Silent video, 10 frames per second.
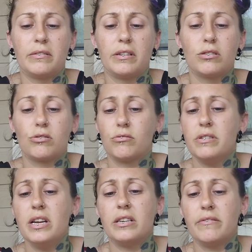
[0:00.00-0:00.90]

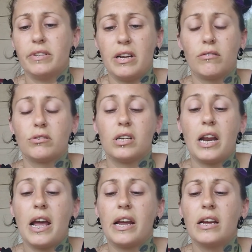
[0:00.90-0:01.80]
history and even now
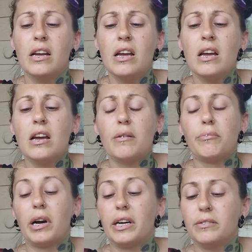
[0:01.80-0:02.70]
today.
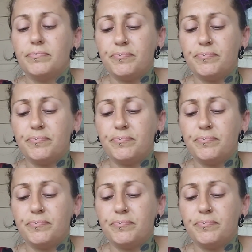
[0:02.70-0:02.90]
But